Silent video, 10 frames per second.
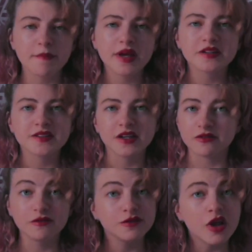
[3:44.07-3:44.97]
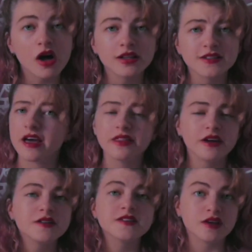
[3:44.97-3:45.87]
amazing and flawless, and
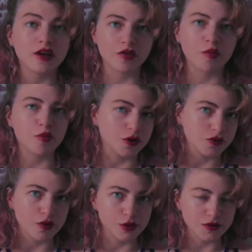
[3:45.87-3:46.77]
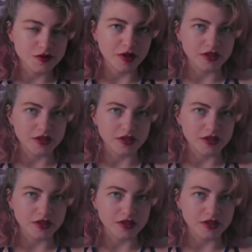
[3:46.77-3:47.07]
that is not the point with loose